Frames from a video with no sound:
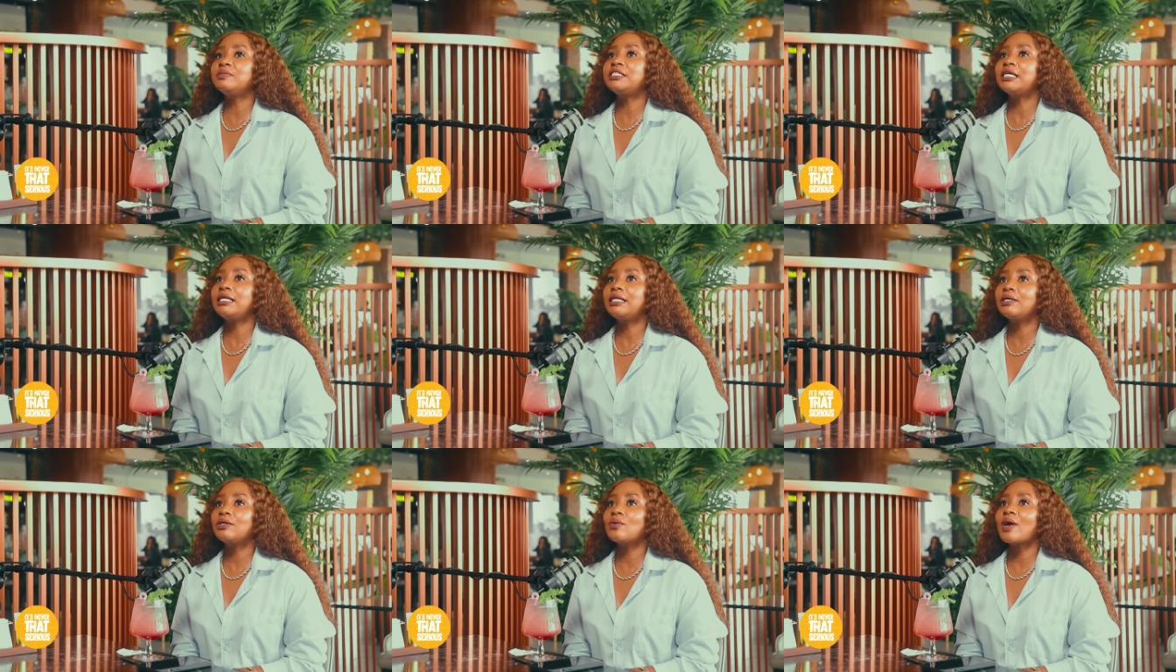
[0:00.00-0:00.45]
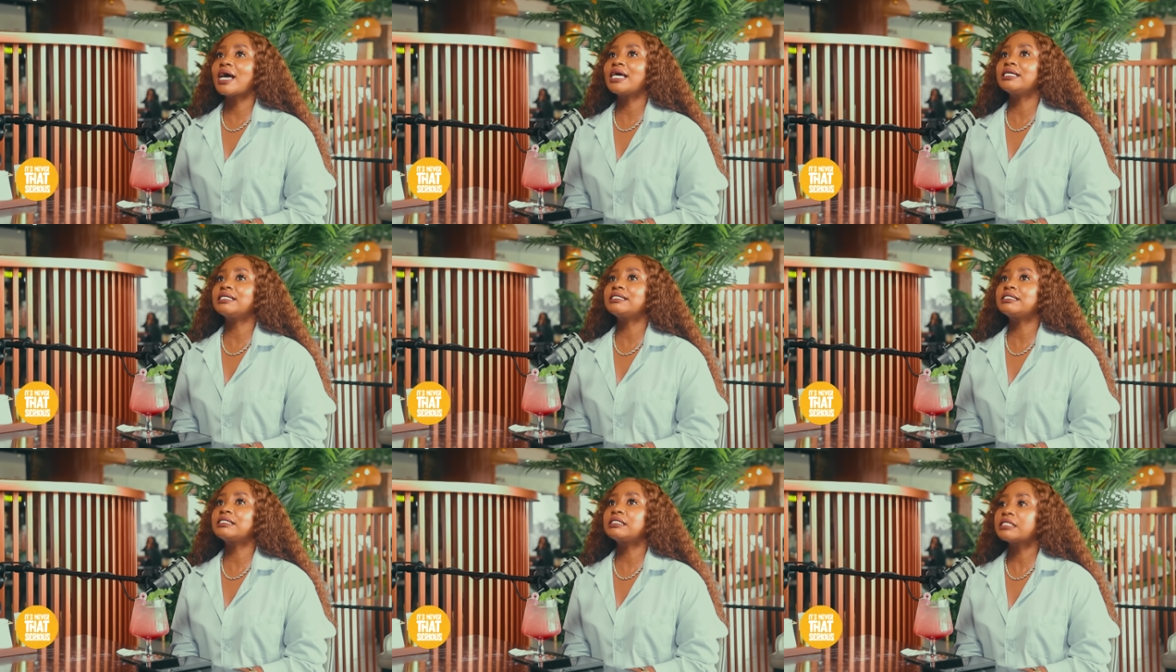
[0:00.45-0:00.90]
telling you, I
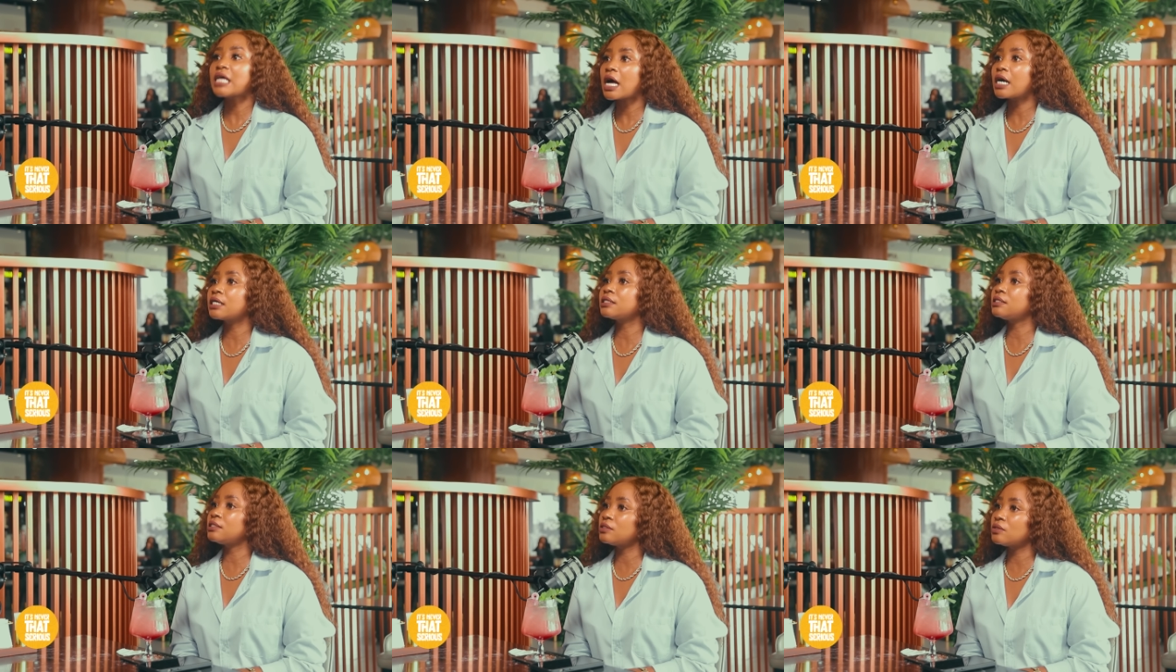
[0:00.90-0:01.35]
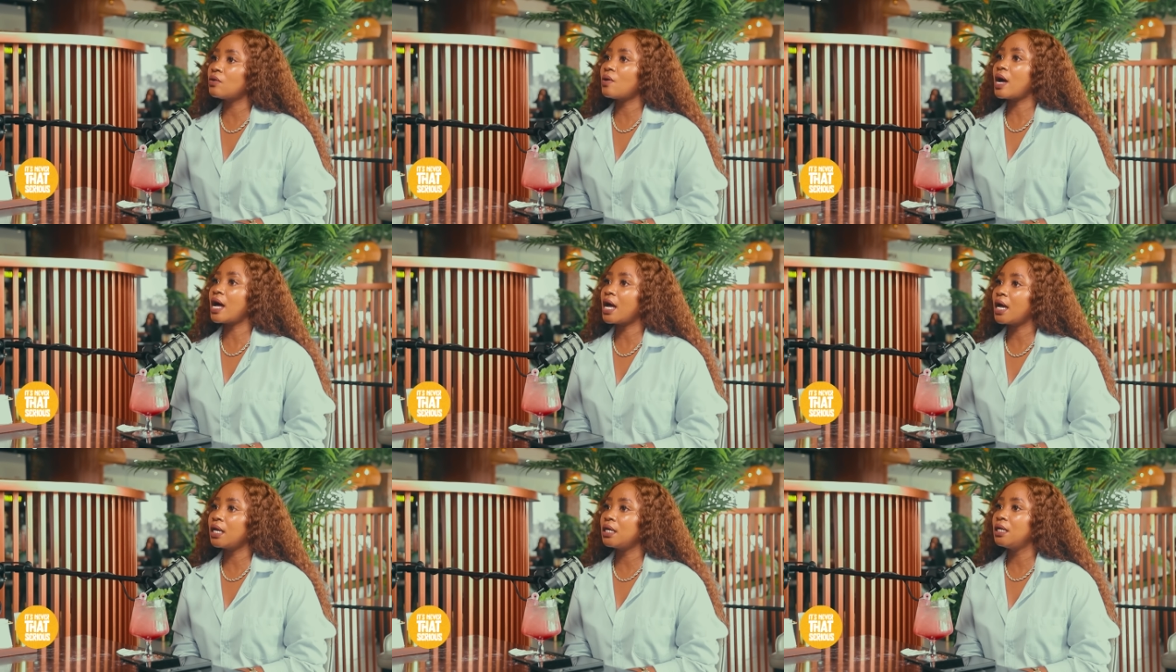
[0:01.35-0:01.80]
sucked so
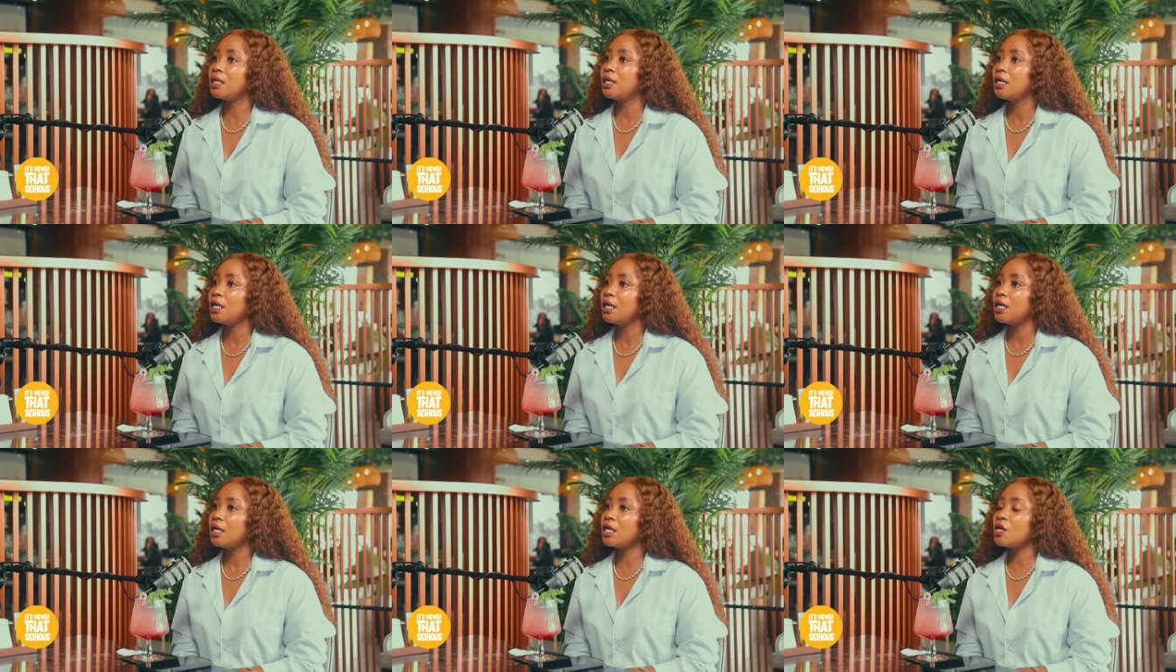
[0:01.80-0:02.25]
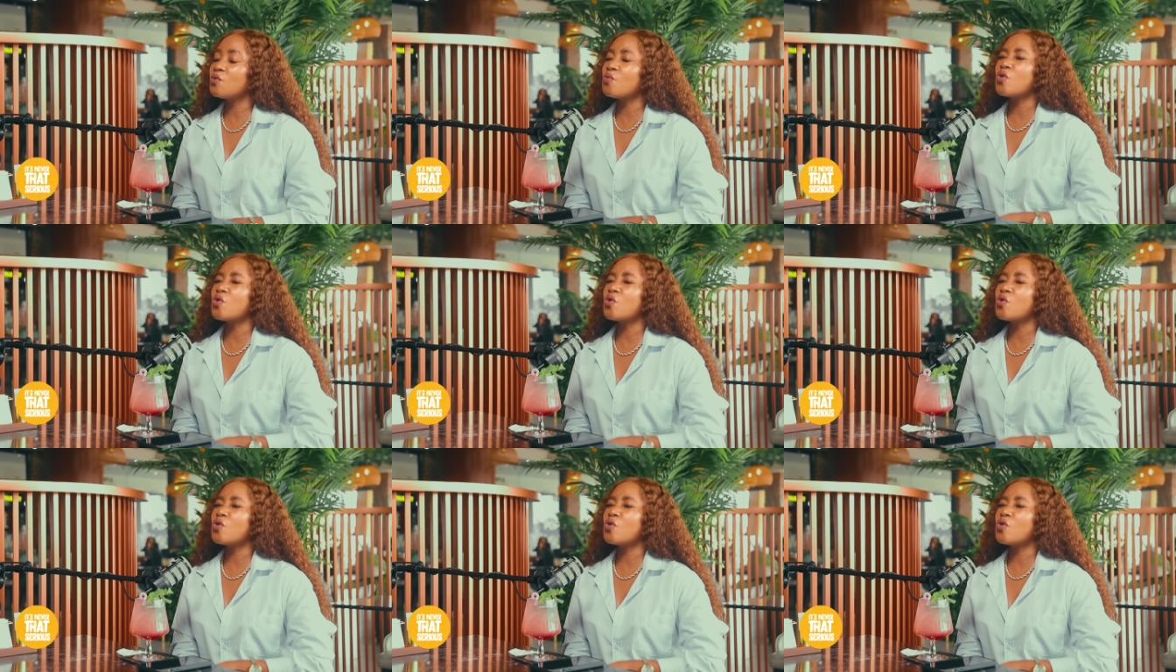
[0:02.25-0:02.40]
hard. It